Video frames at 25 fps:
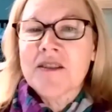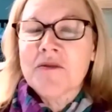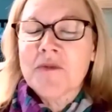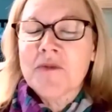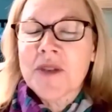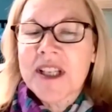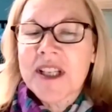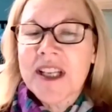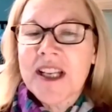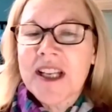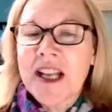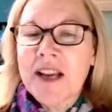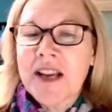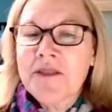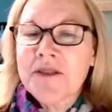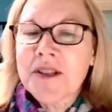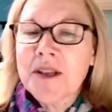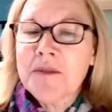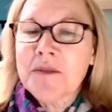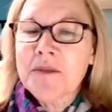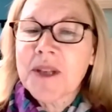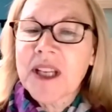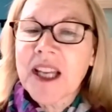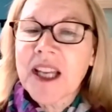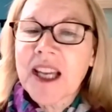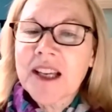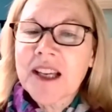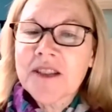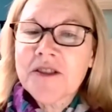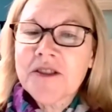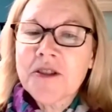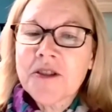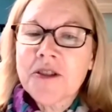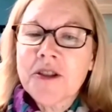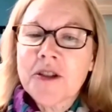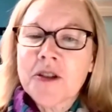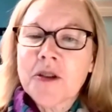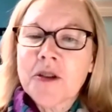we did have somebody
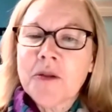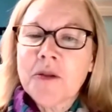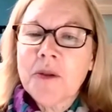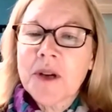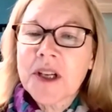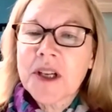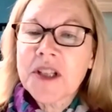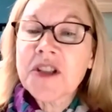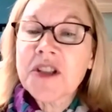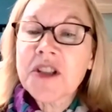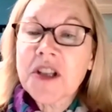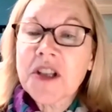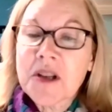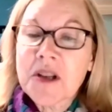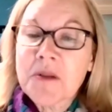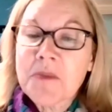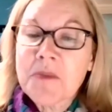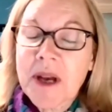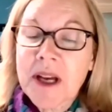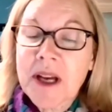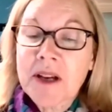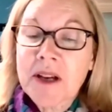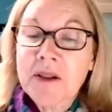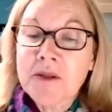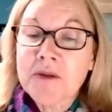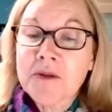answer your question about